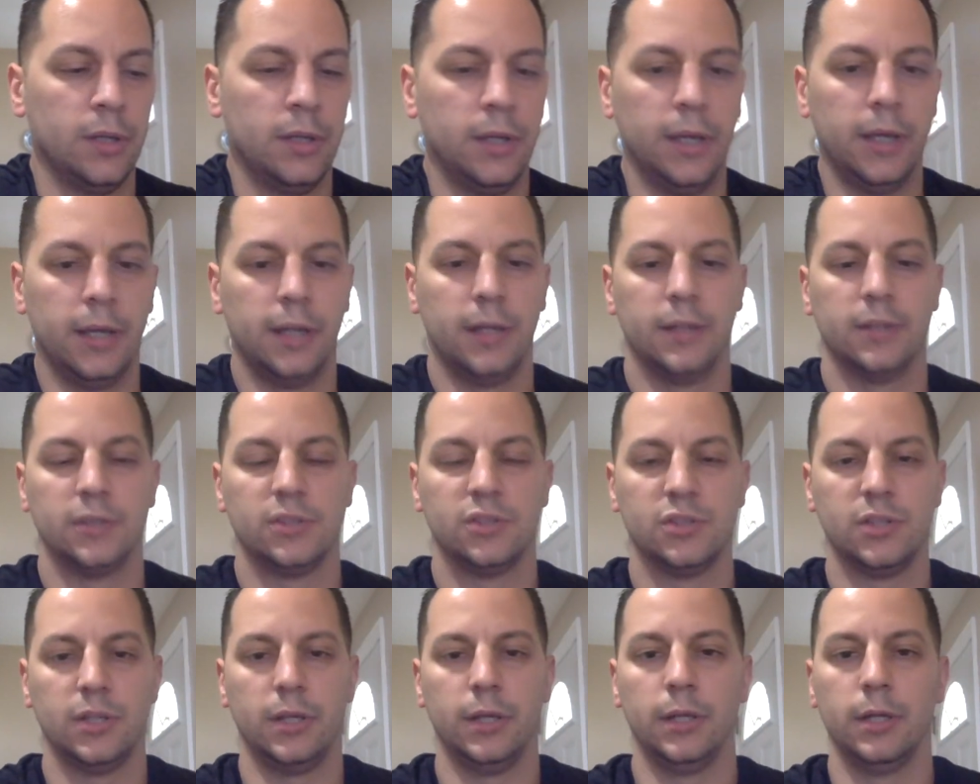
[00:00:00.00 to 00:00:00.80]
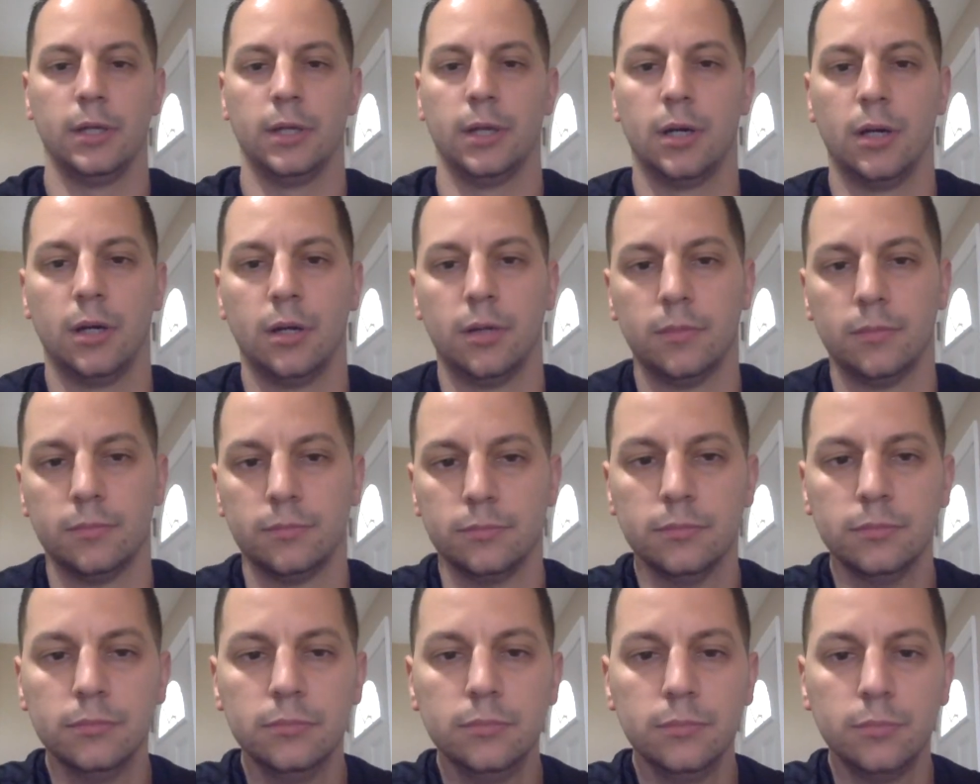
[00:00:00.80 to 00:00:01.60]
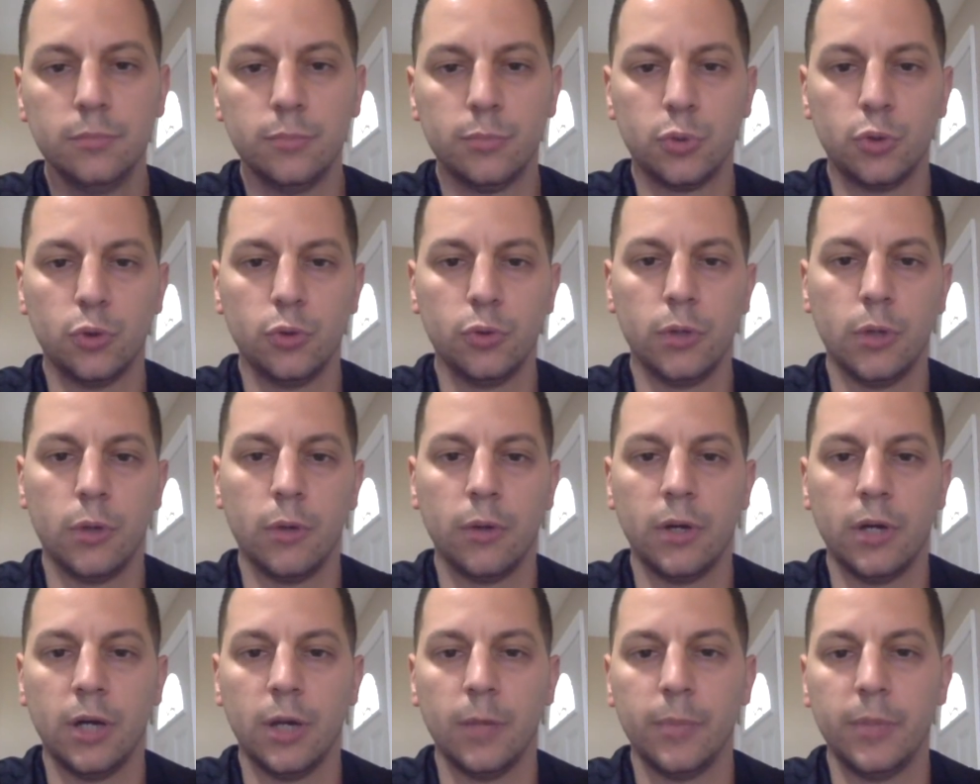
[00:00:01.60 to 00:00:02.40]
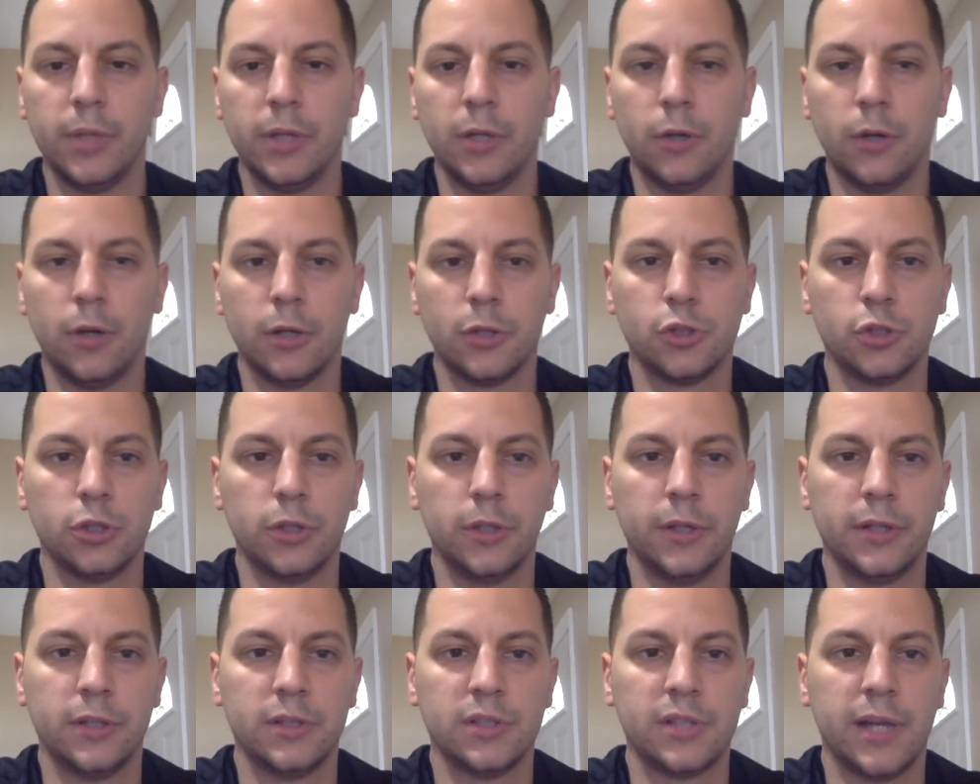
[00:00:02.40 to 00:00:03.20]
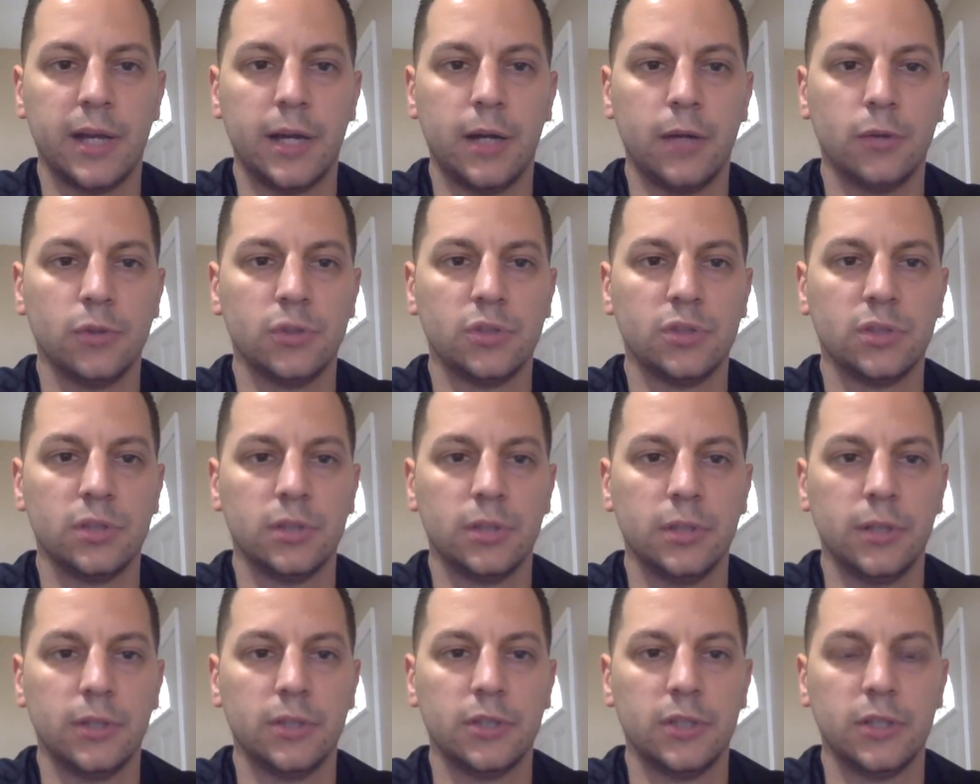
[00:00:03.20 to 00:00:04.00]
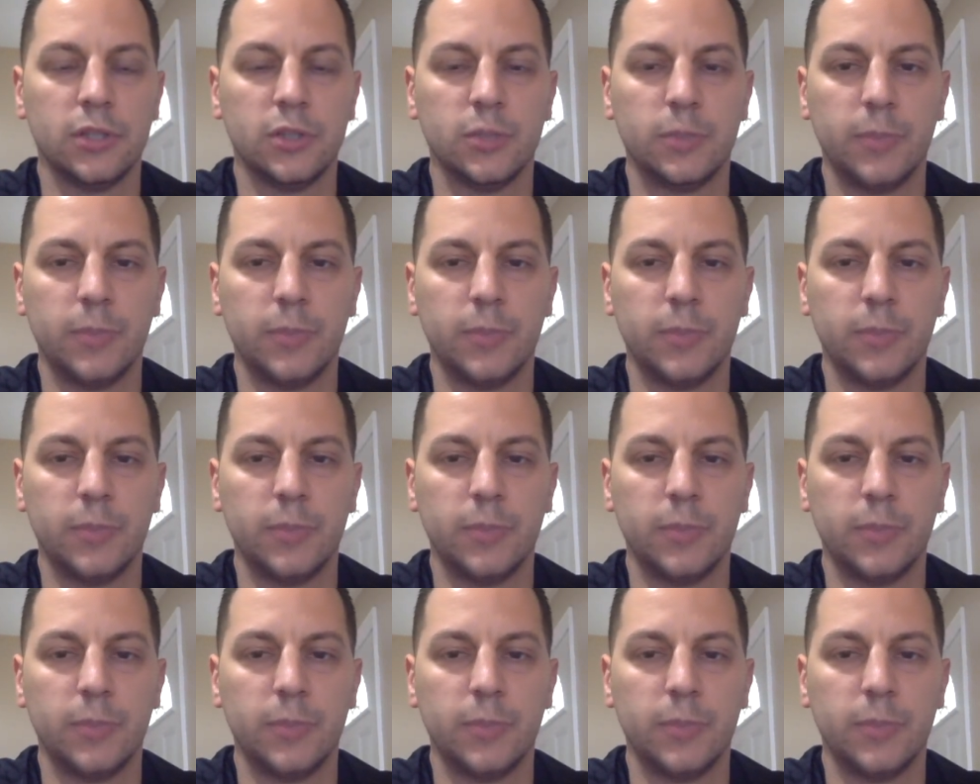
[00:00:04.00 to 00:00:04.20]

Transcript: and it's the Bruno & Company Auctioneer's House. It's